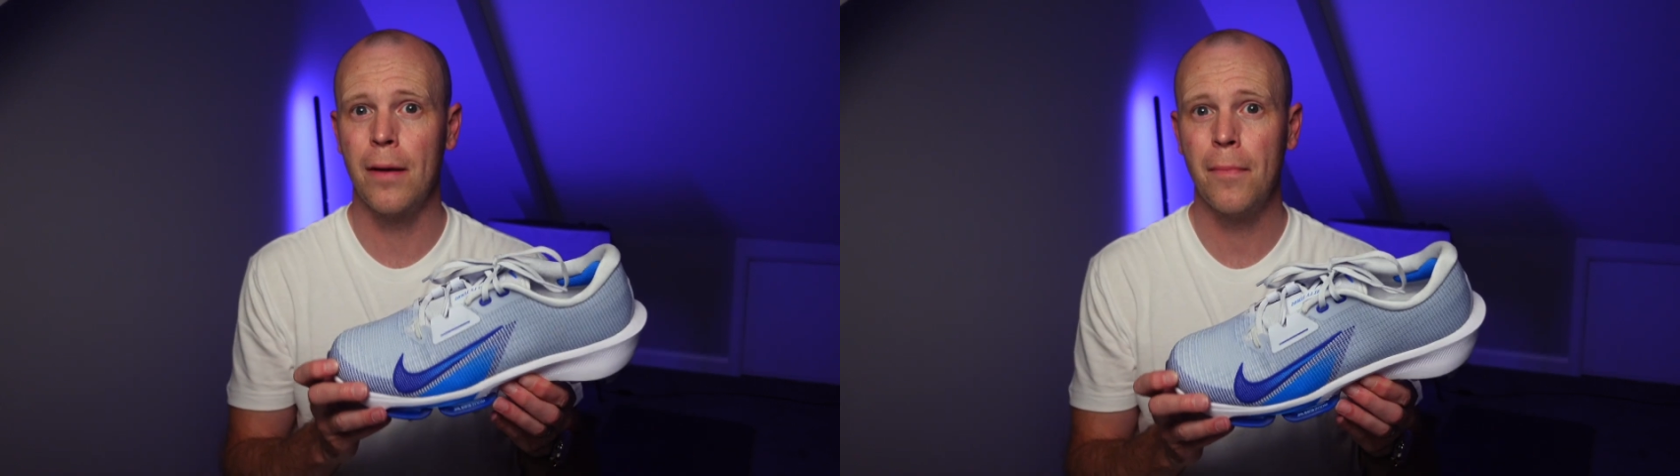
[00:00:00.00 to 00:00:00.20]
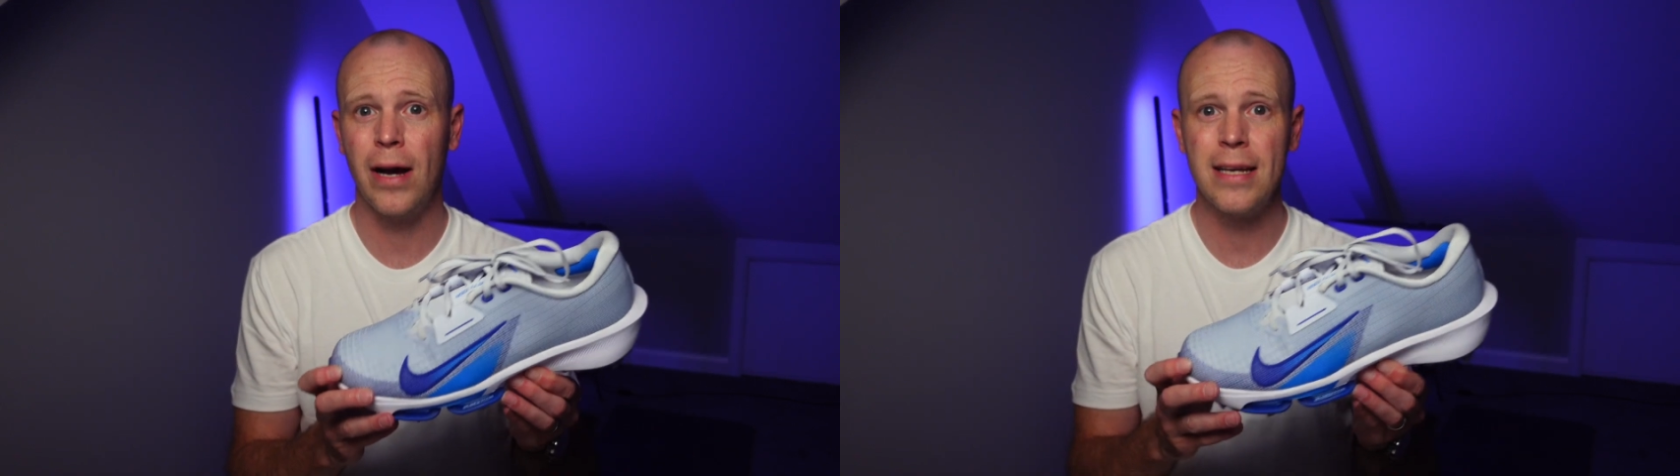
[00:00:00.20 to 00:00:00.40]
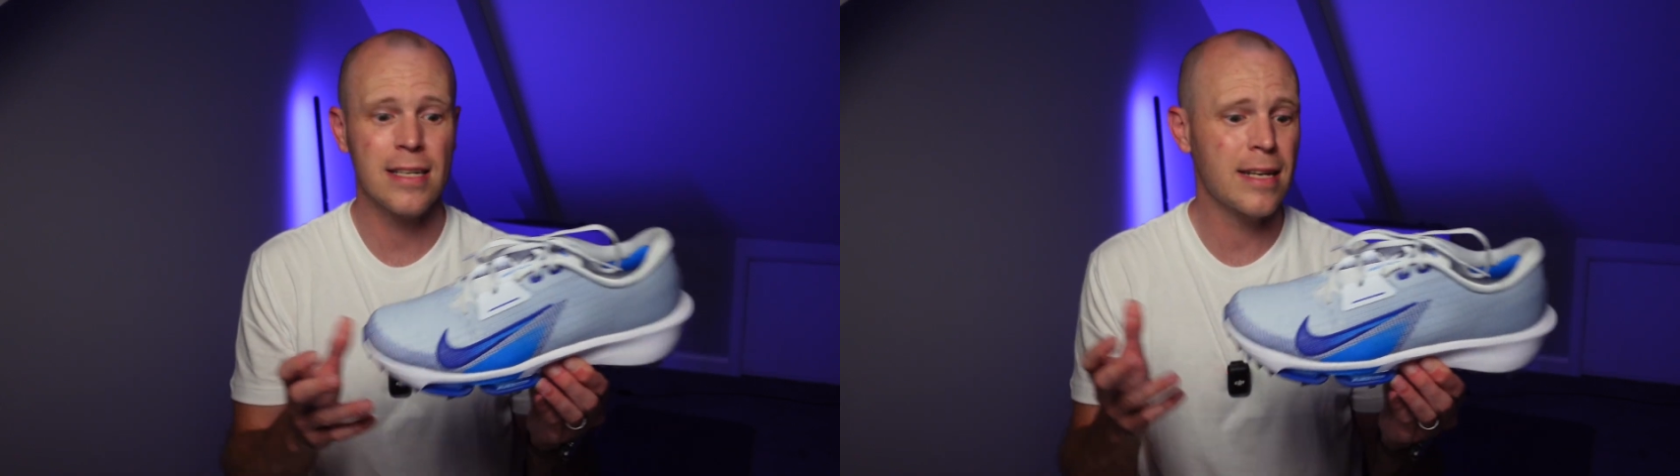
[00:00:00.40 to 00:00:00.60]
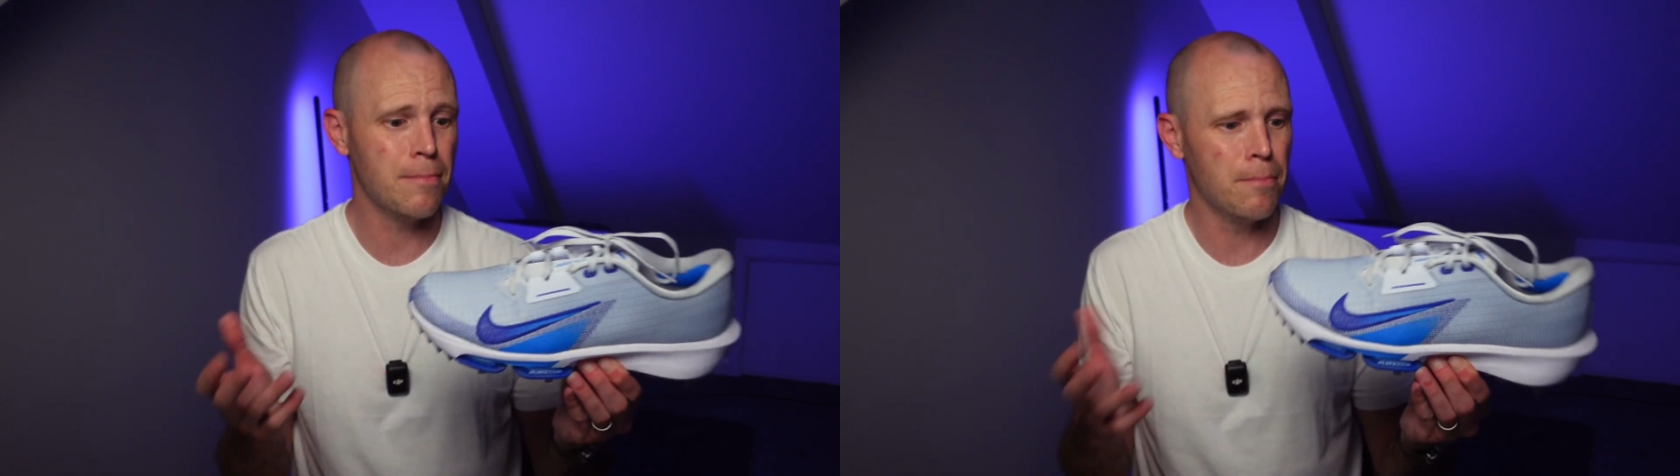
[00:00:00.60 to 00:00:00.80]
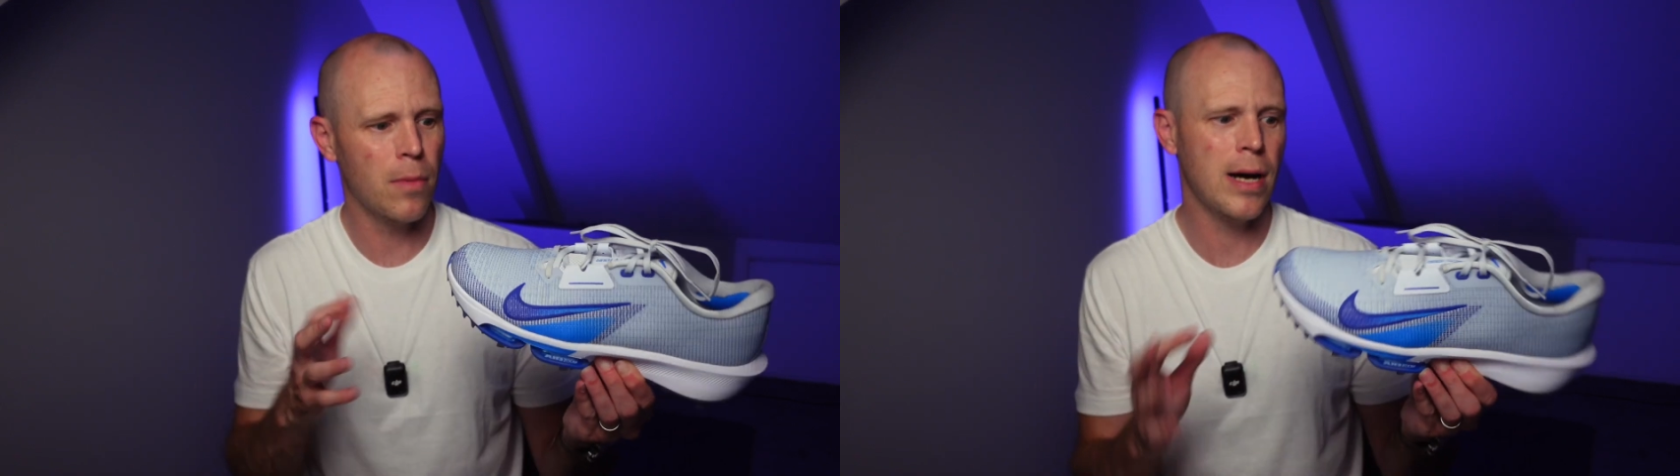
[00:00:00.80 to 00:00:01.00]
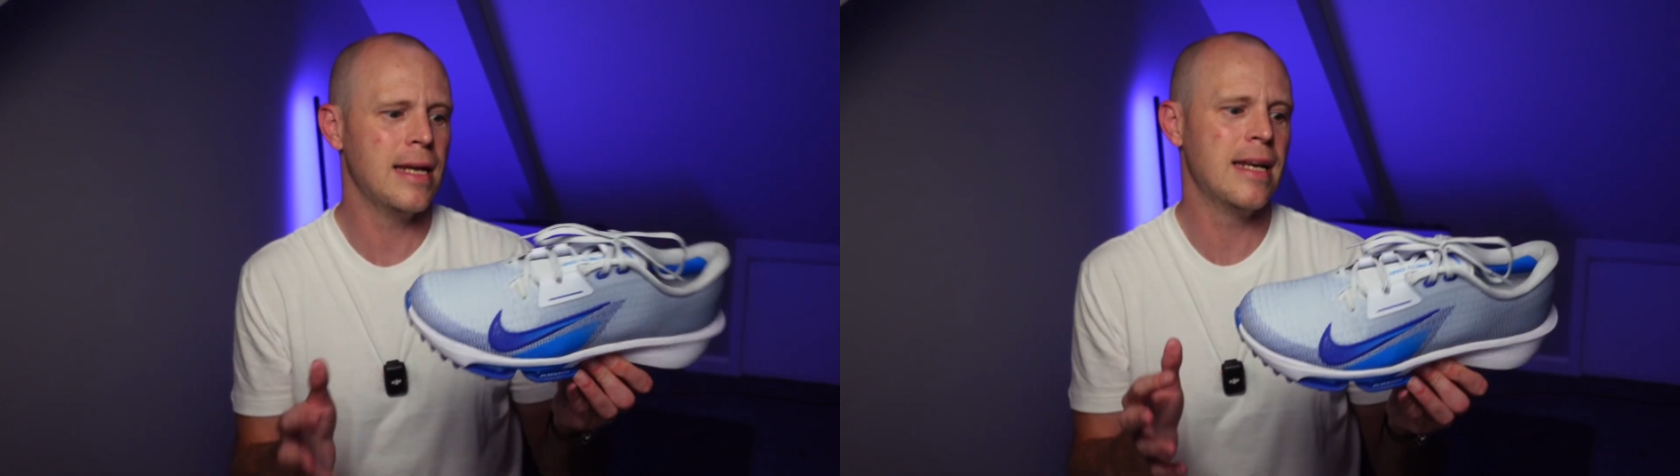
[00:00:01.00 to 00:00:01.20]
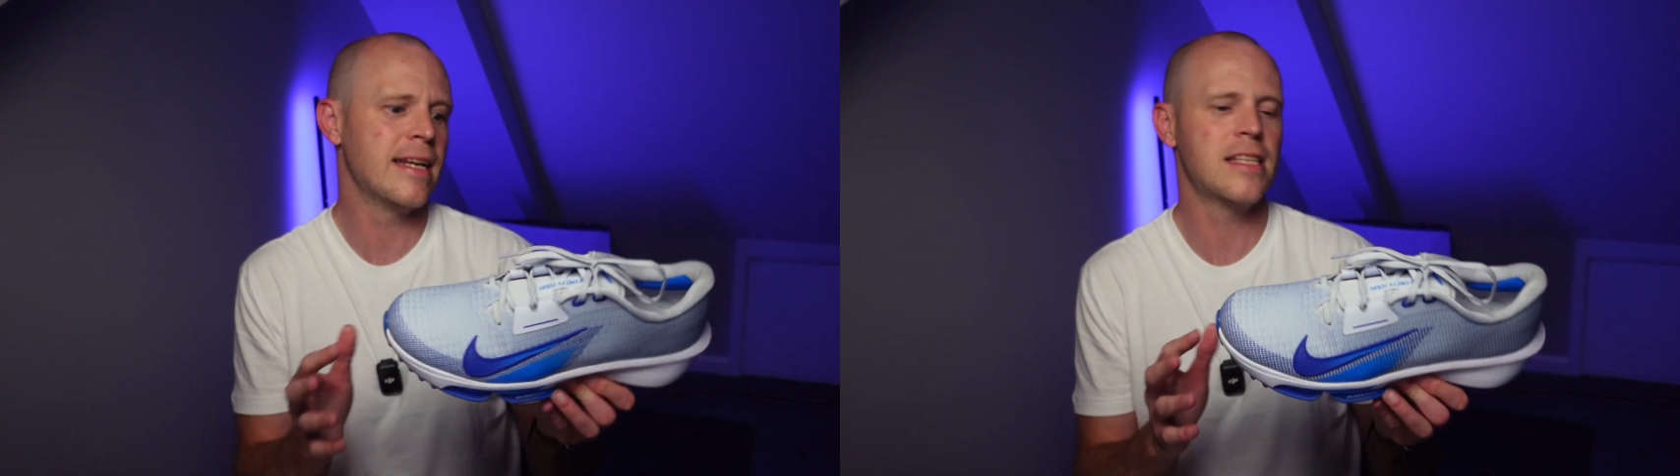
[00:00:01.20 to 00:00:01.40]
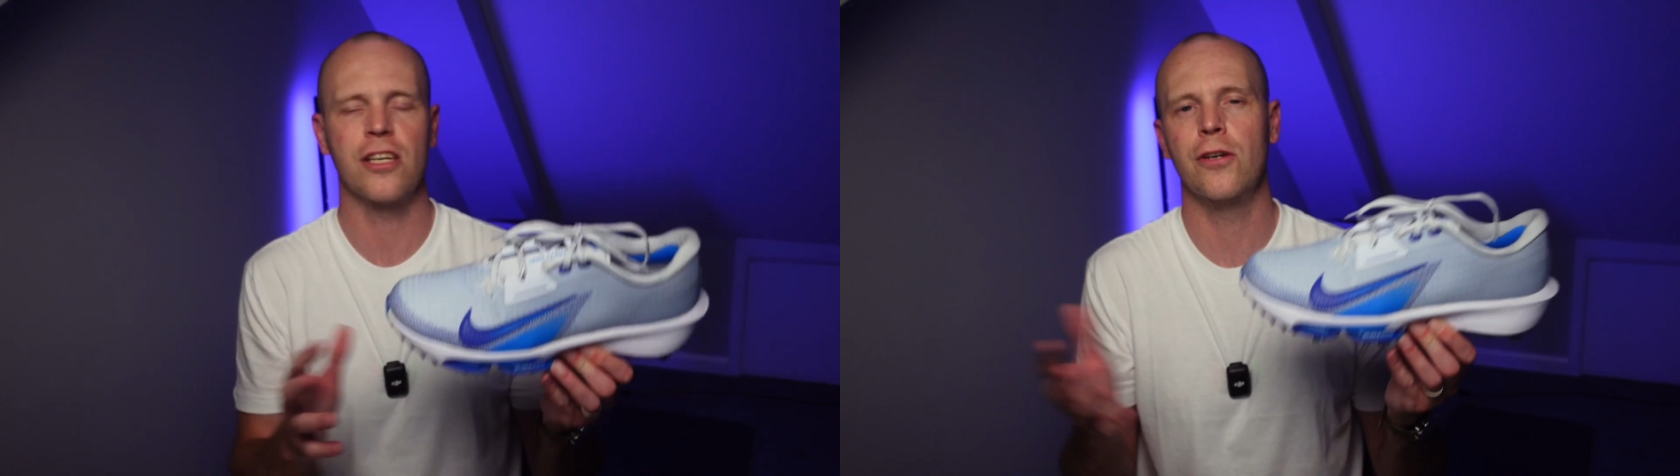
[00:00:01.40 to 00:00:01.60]
mind and it might
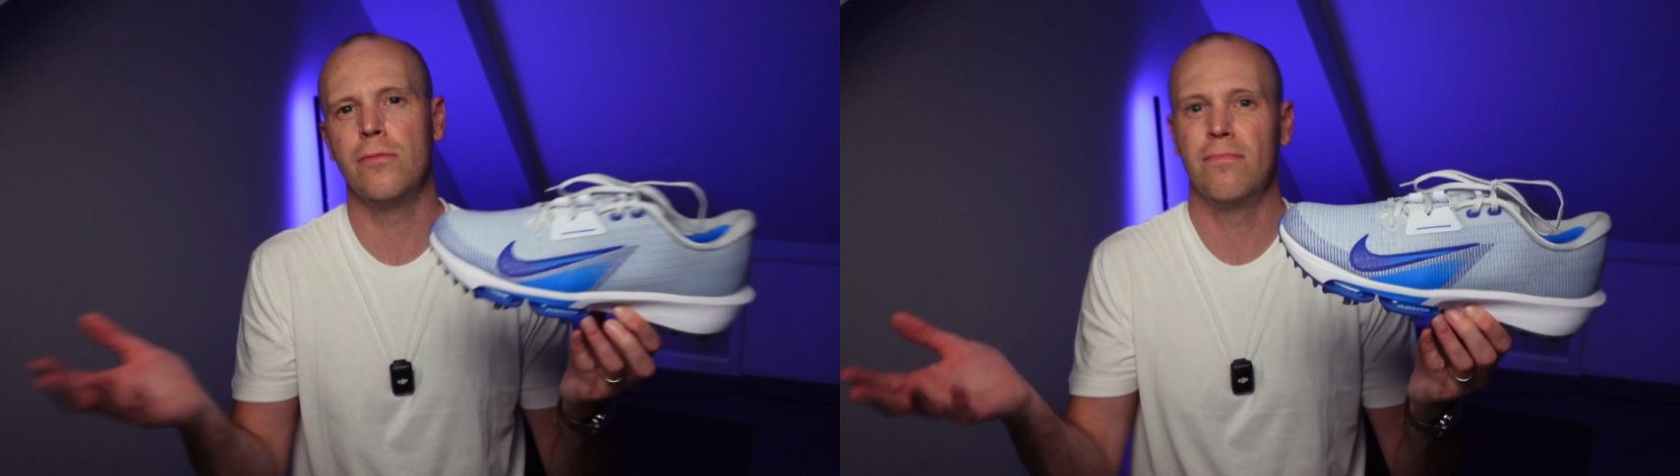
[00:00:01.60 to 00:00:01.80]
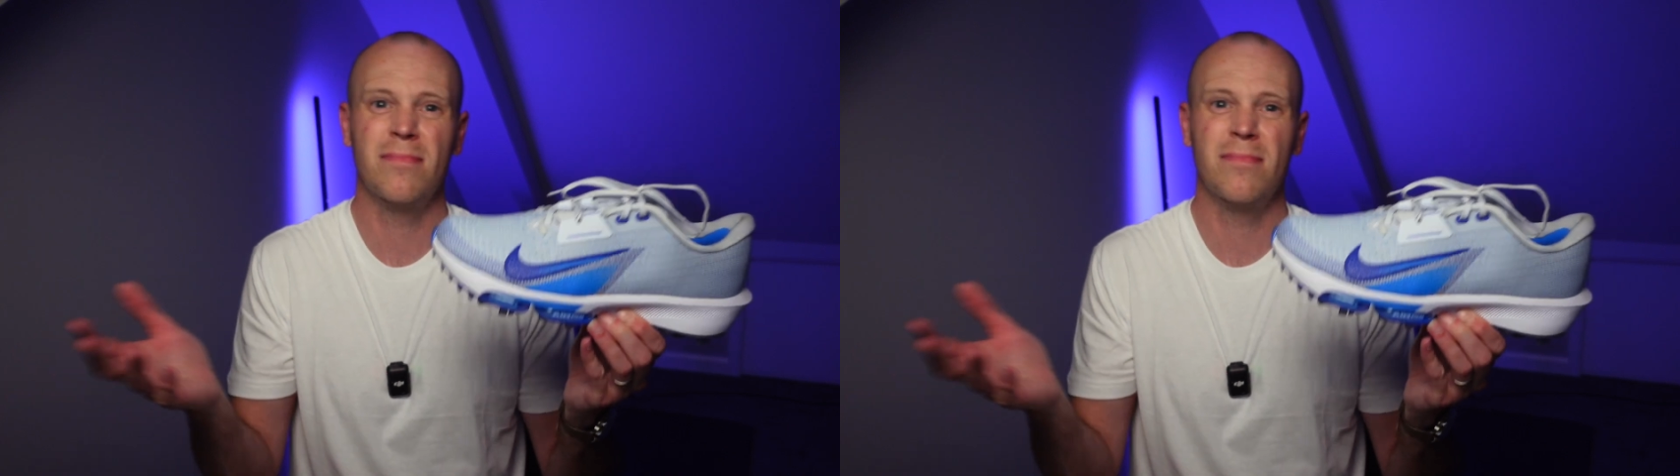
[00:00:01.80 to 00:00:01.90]
lead to